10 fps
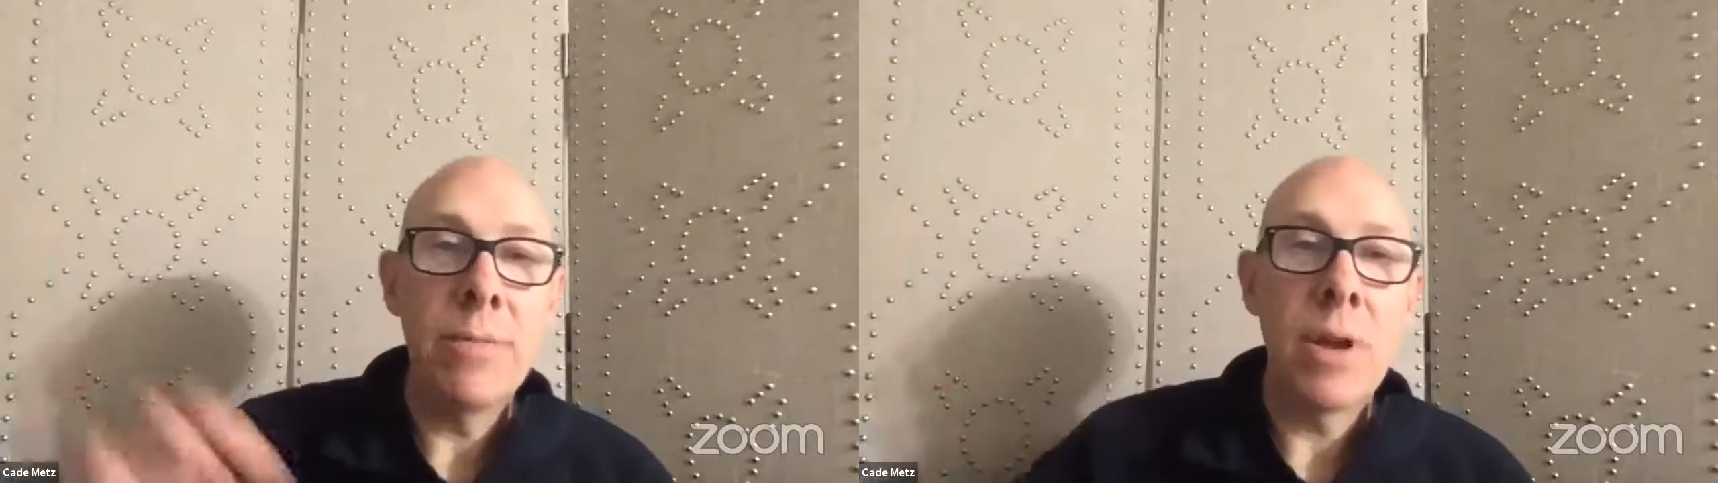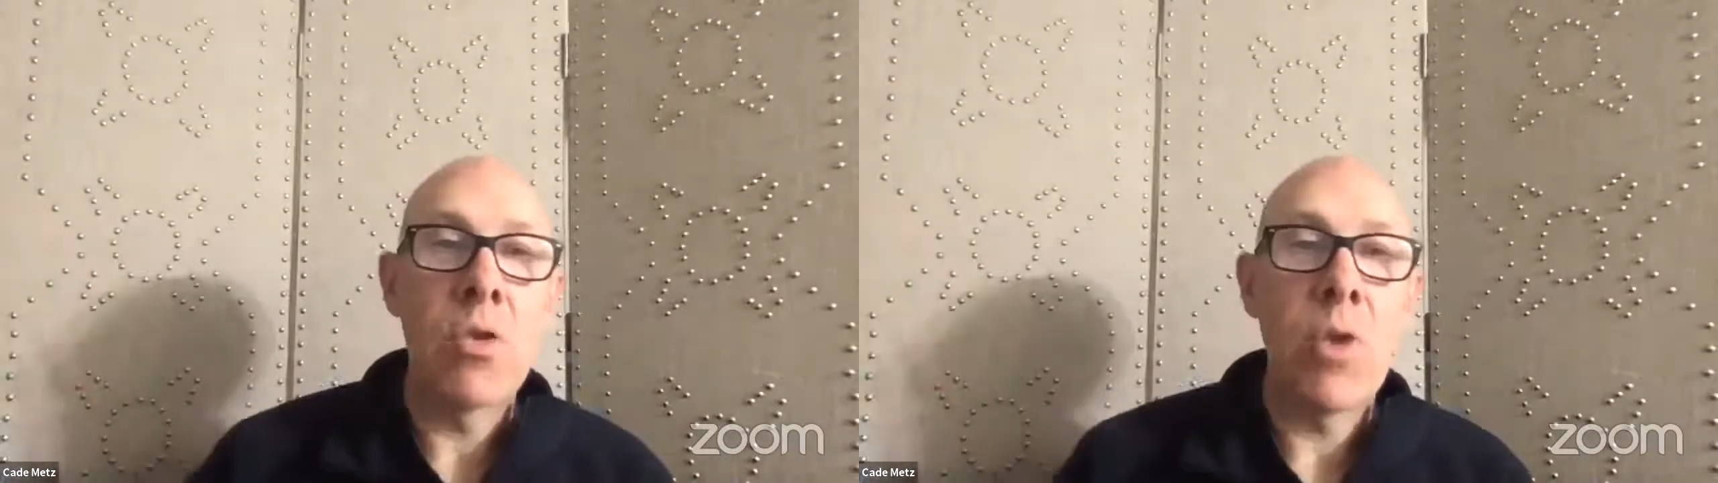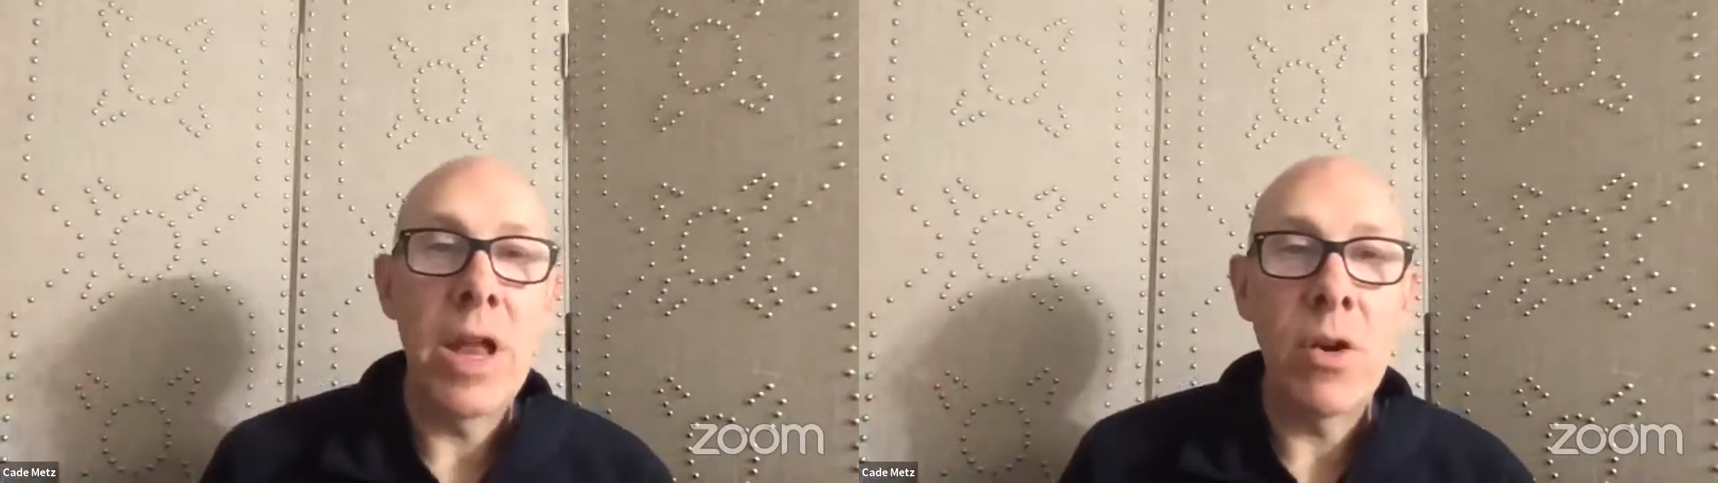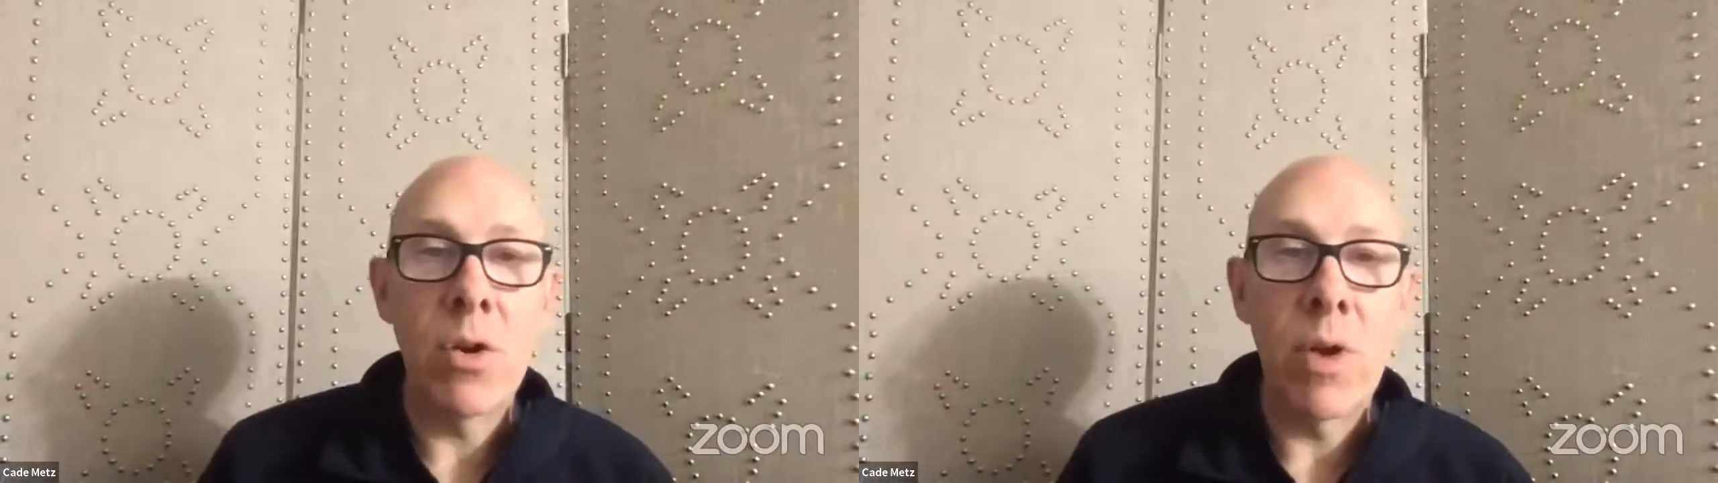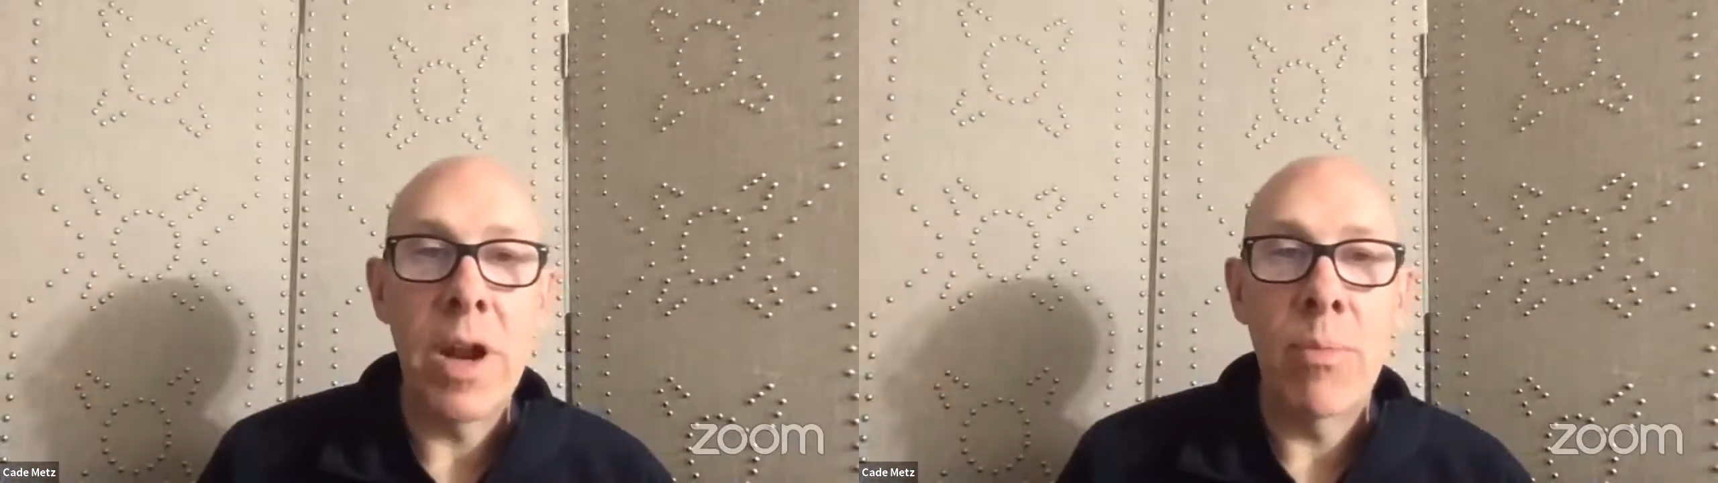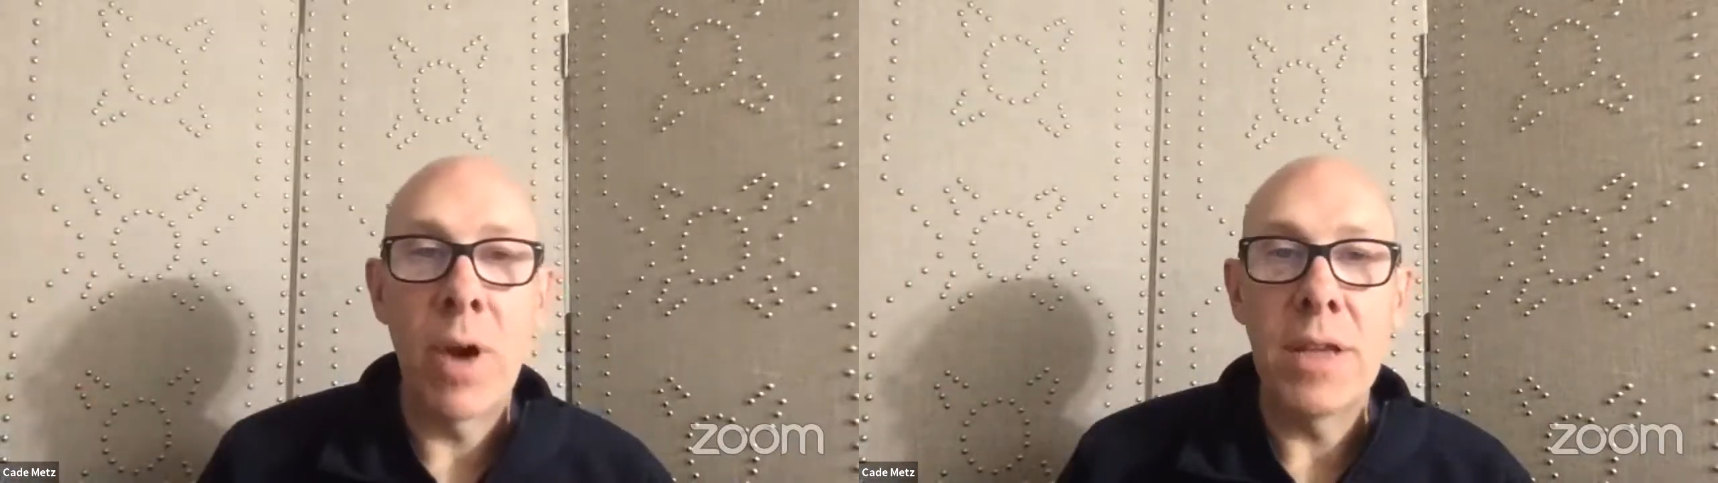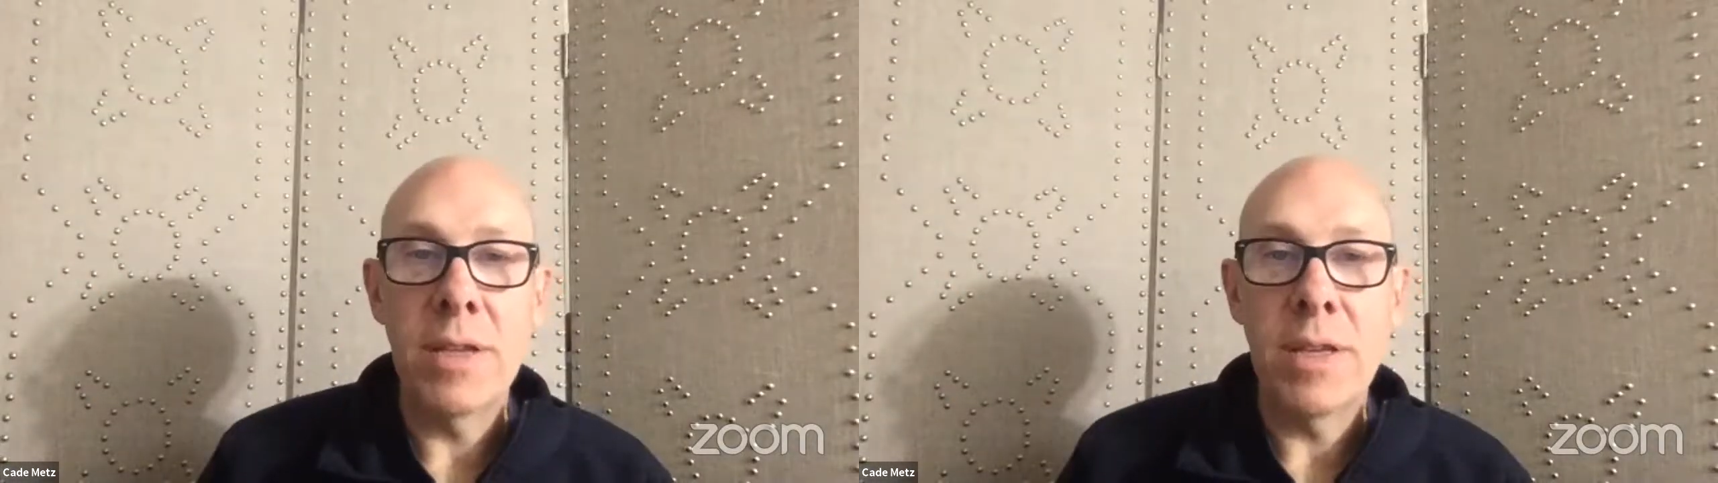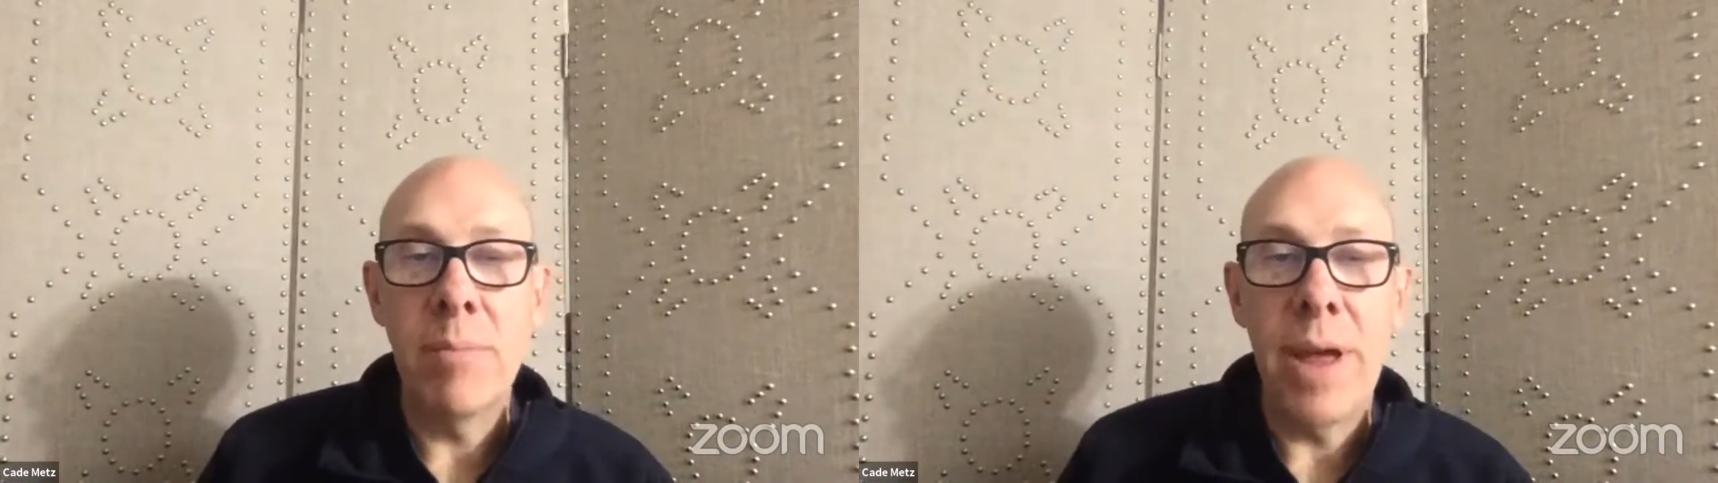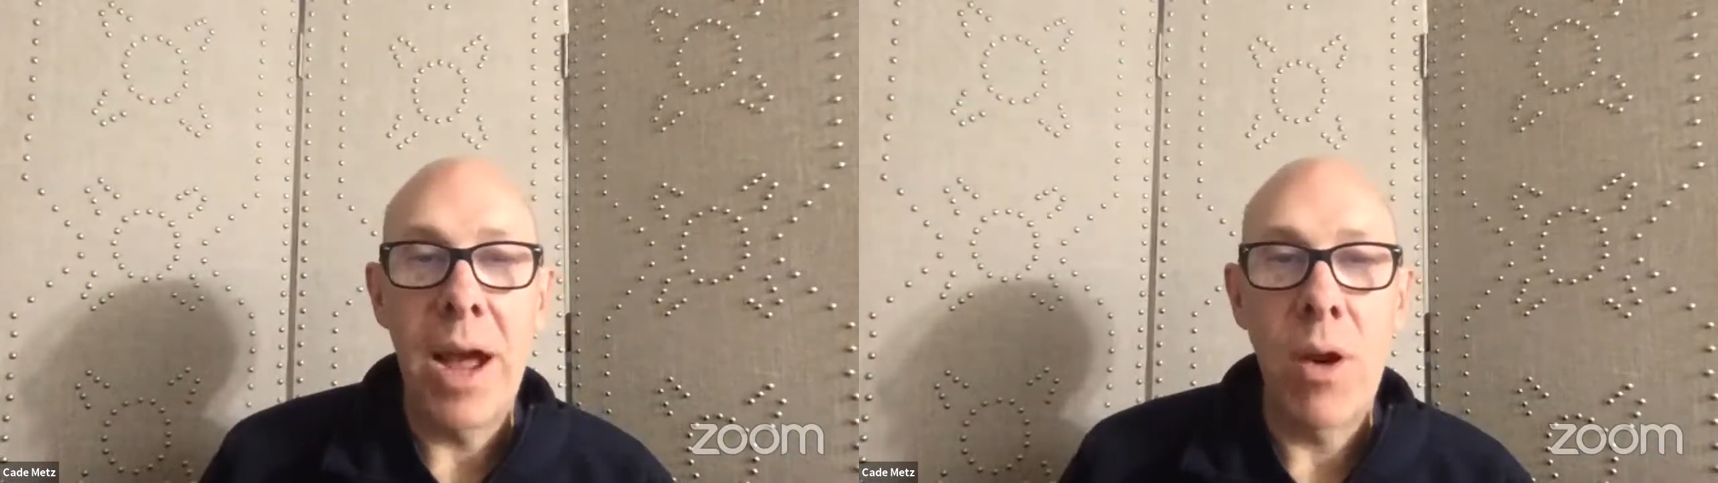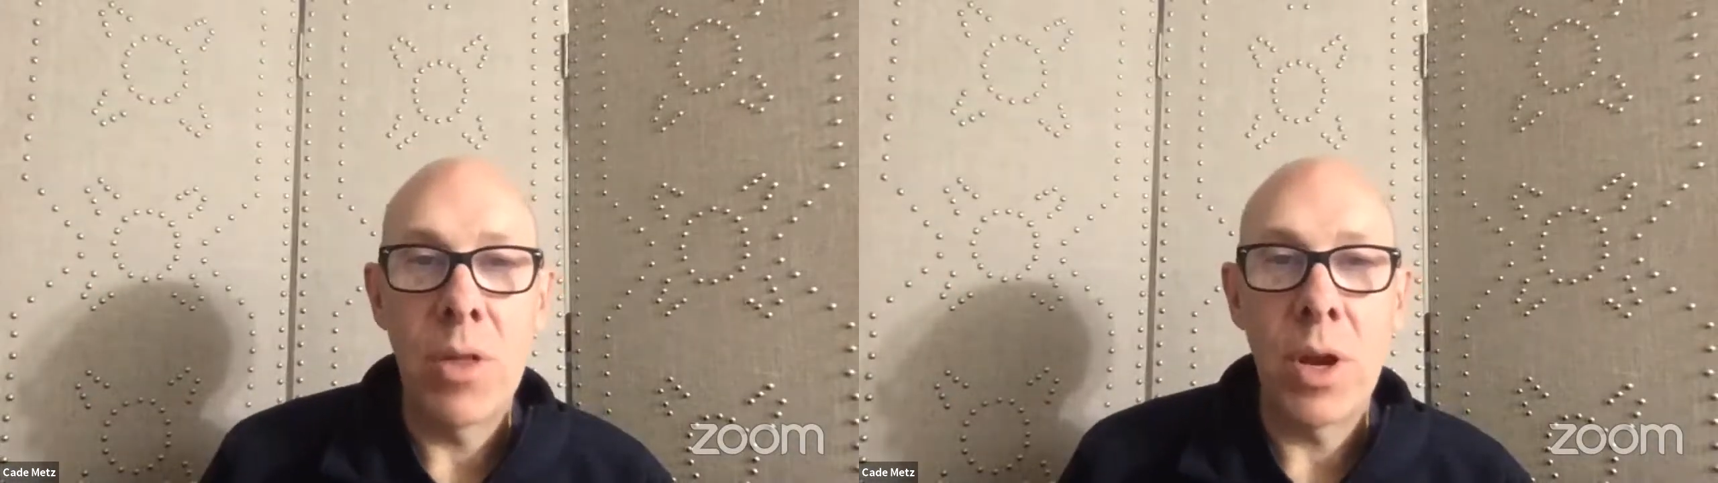a greater and greater processing
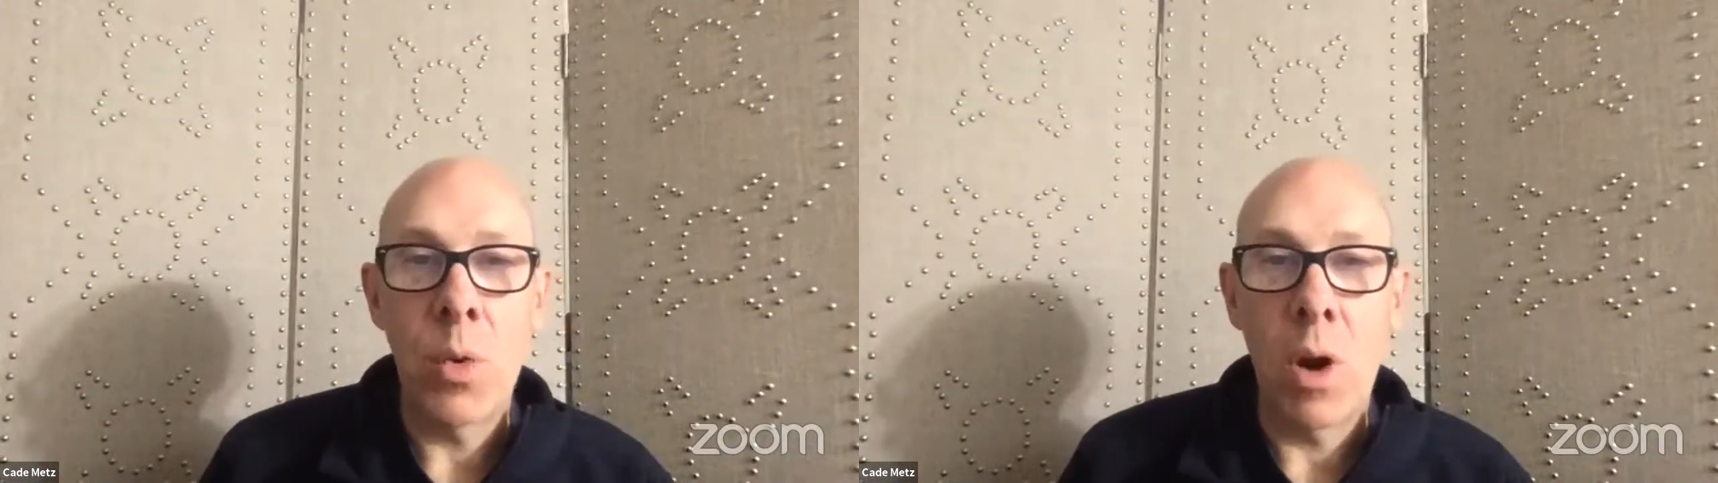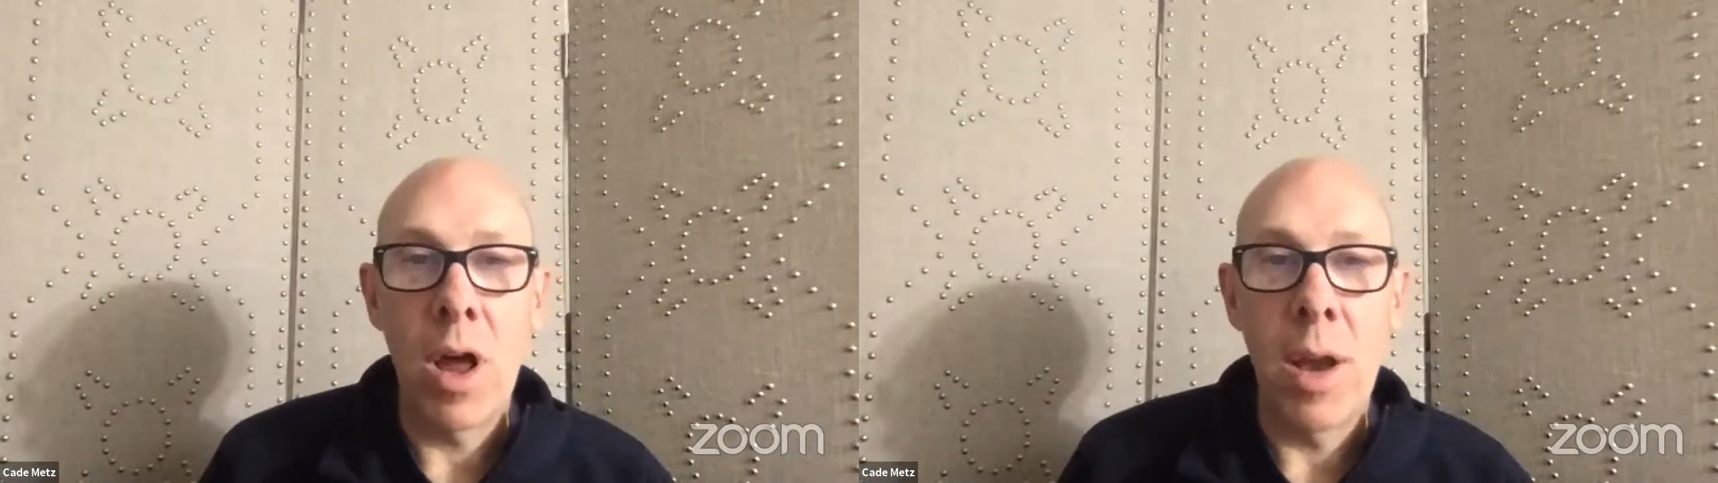power, that we're on a